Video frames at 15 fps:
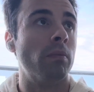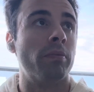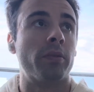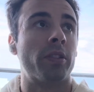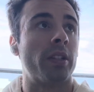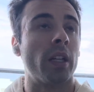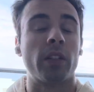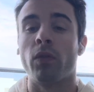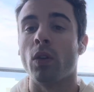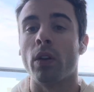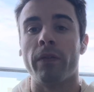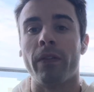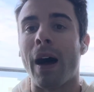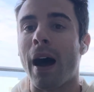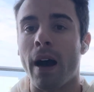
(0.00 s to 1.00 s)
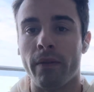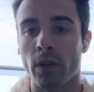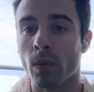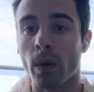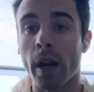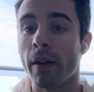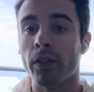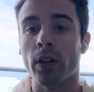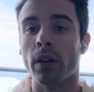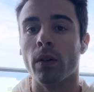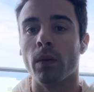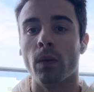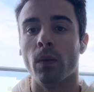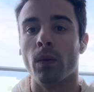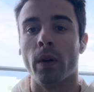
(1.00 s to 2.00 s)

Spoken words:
6:45 or whatever